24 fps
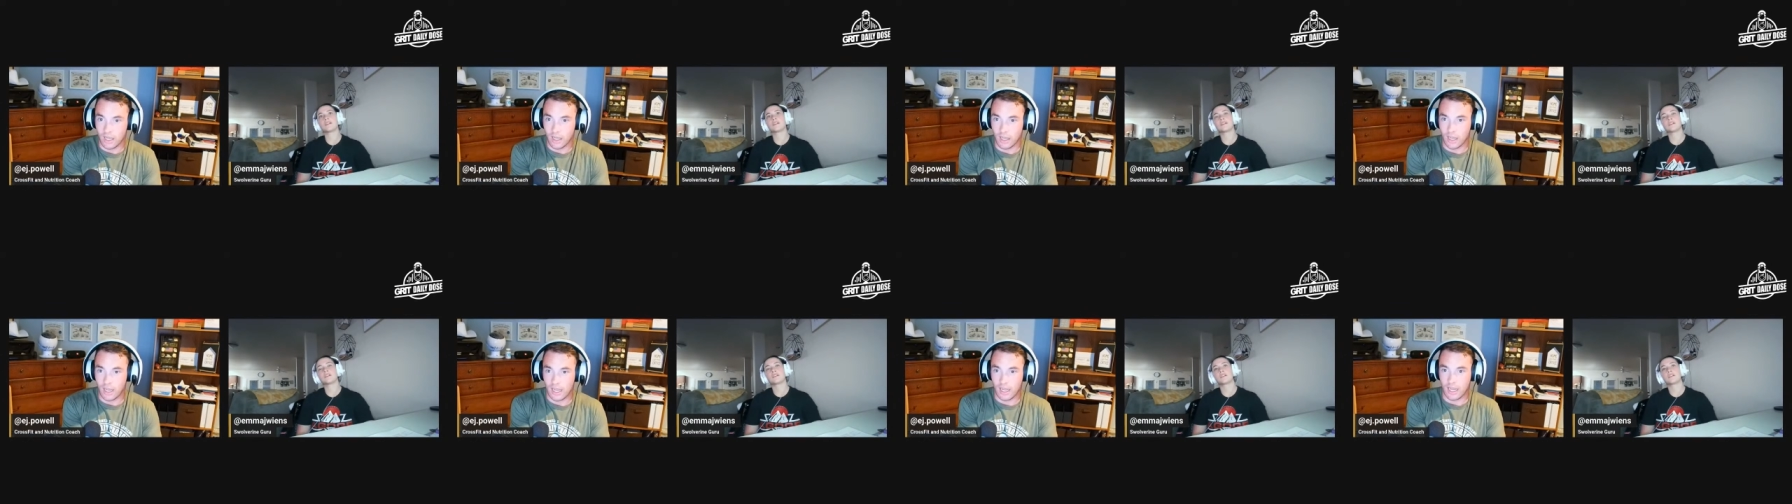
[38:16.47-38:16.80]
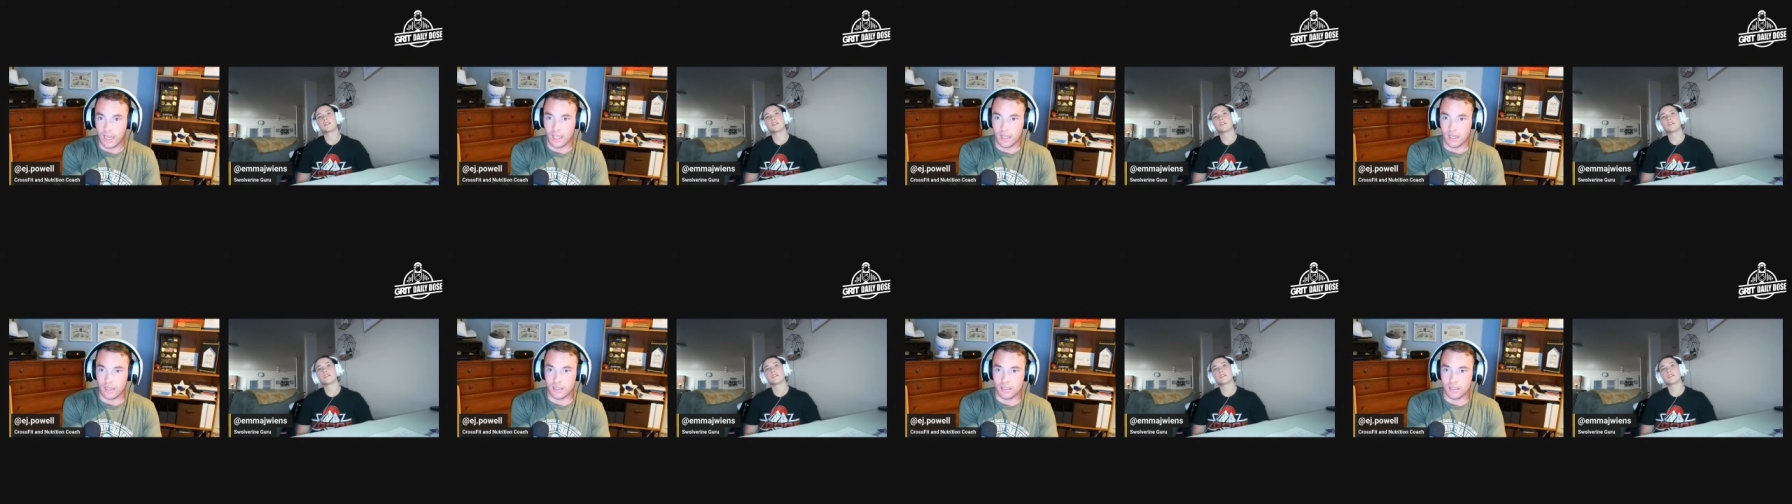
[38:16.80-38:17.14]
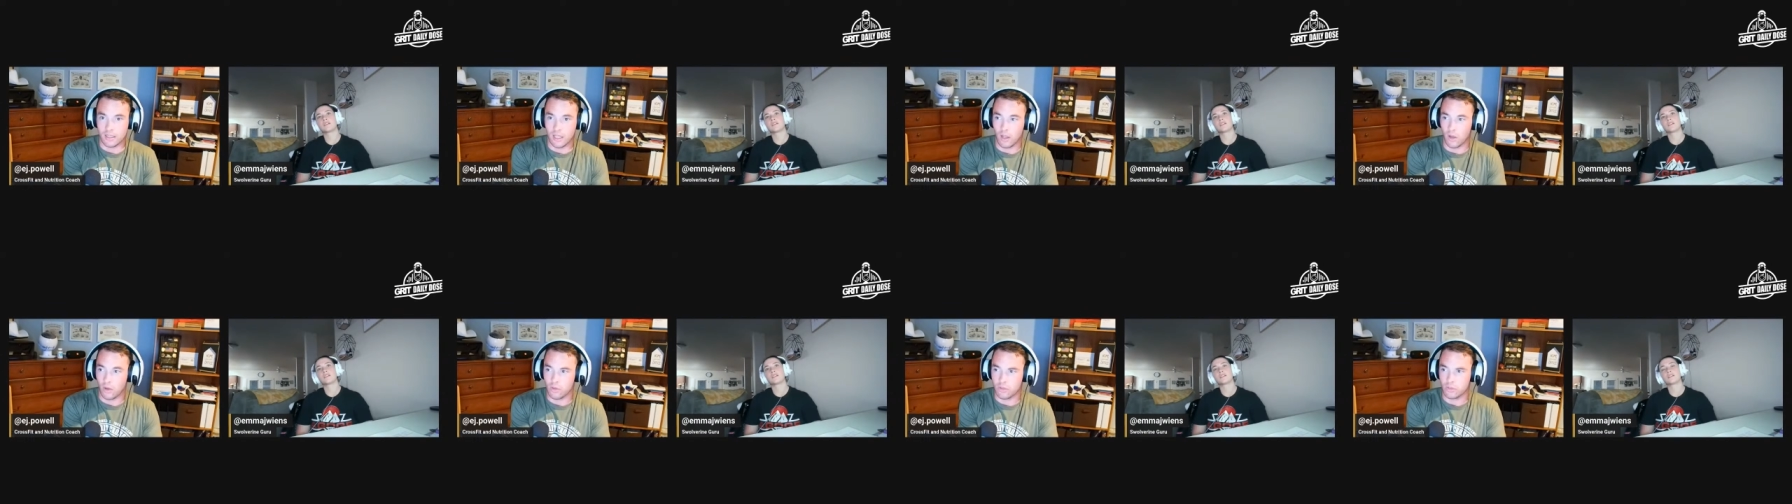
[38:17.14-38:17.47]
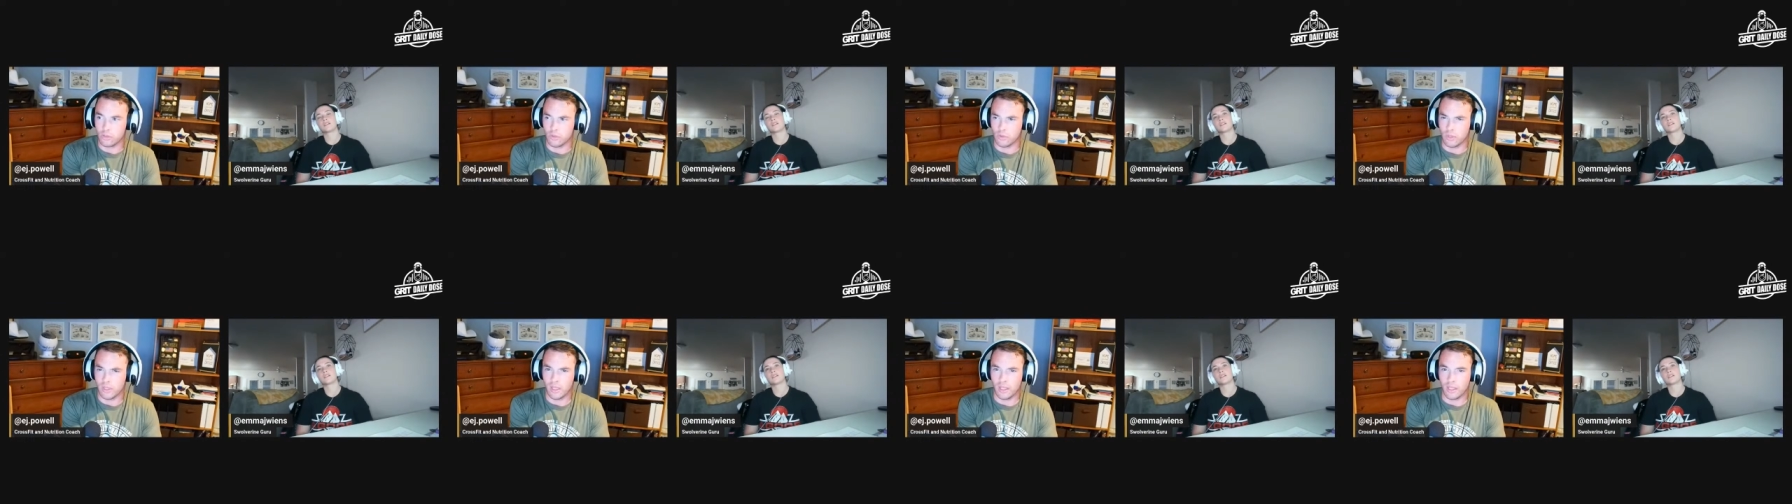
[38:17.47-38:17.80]
and they also
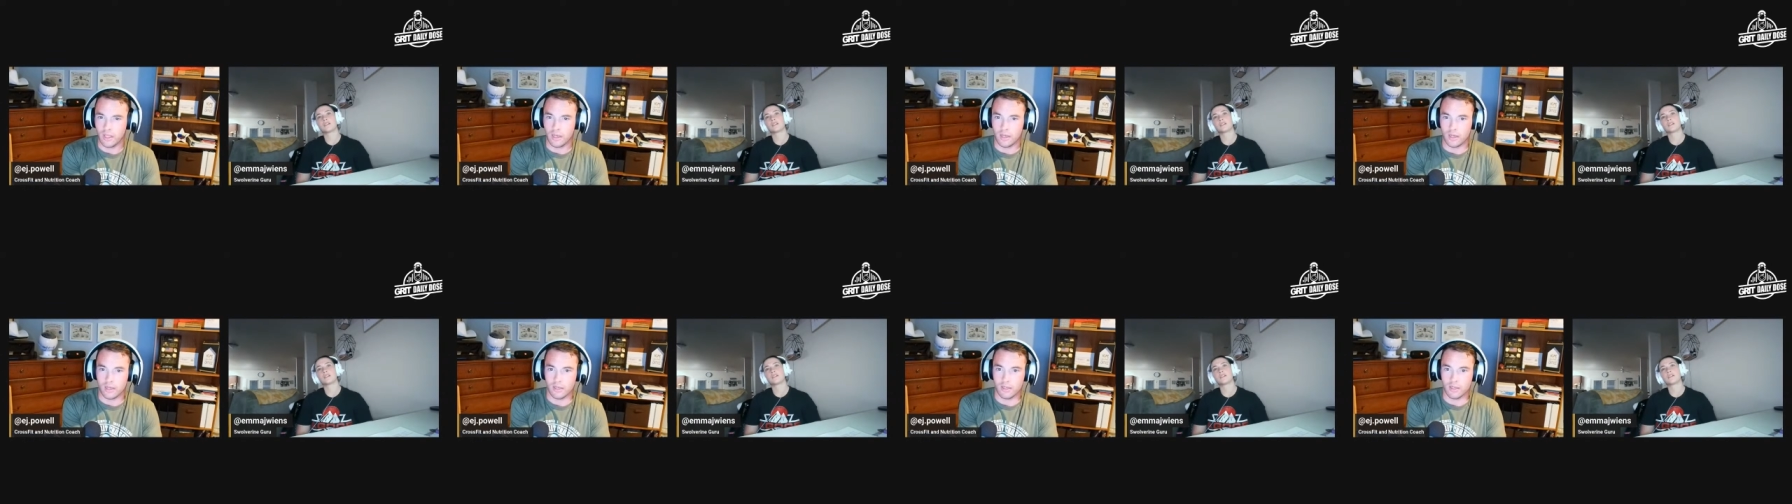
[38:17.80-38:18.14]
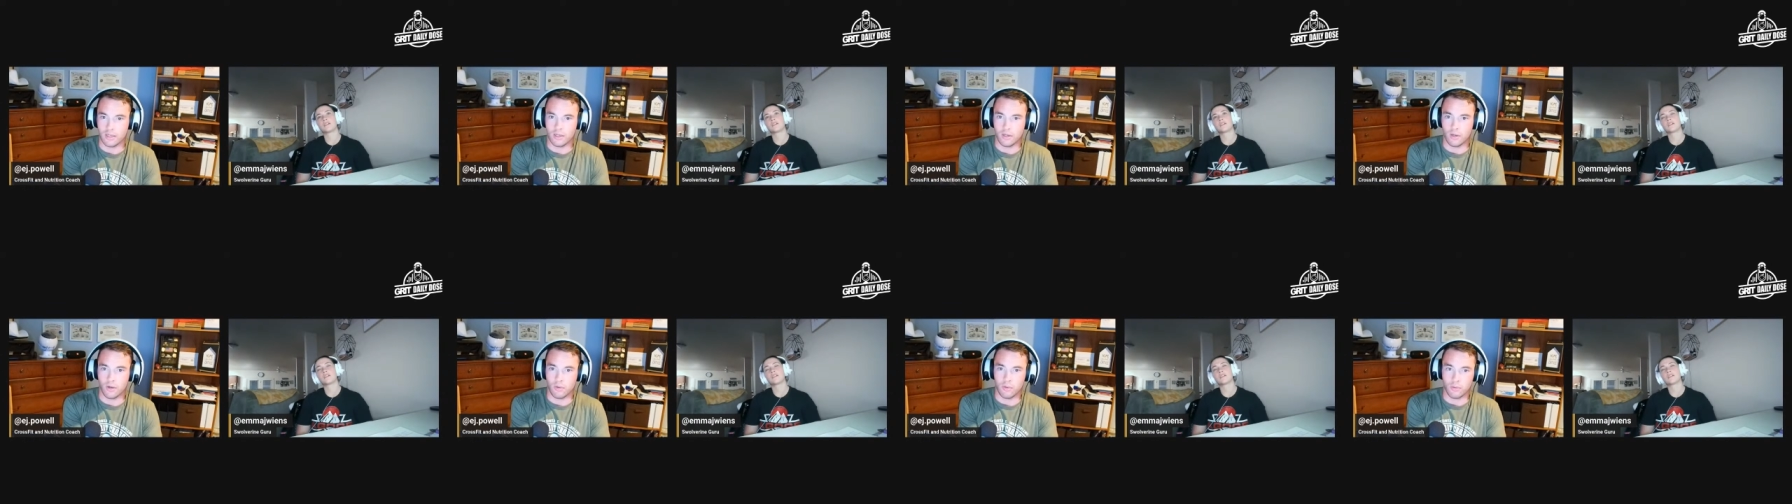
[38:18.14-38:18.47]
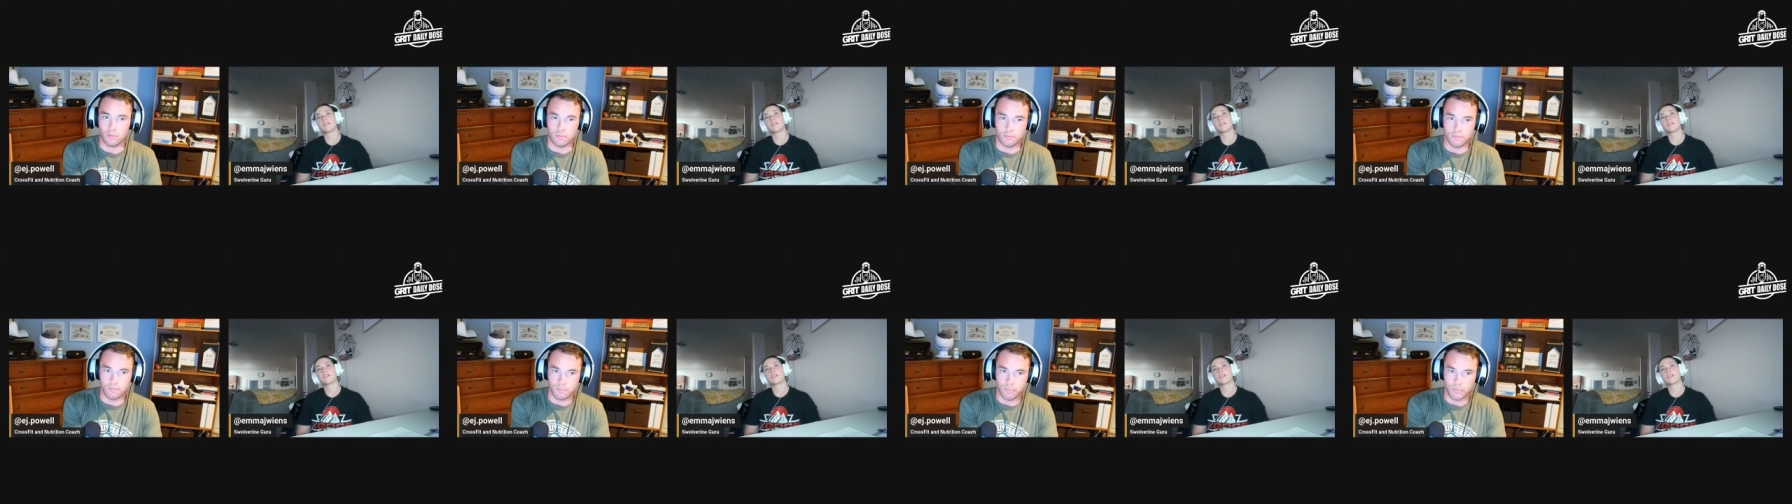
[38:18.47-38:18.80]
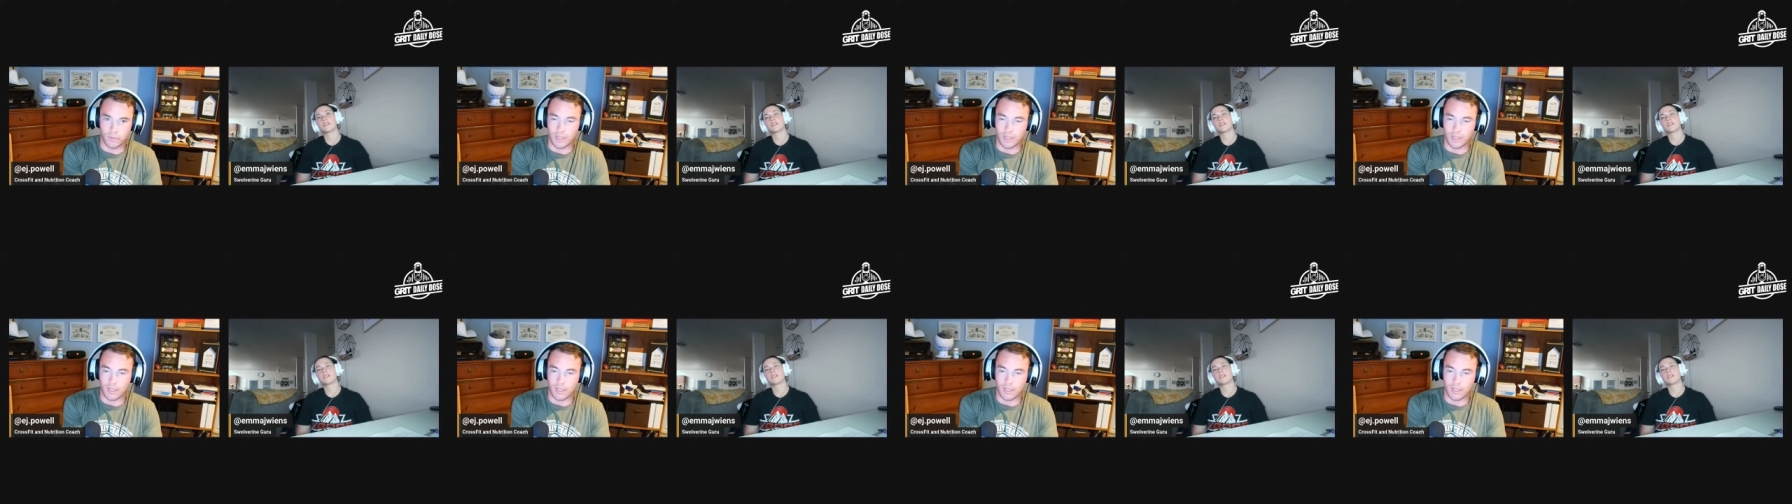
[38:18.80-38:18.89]
get they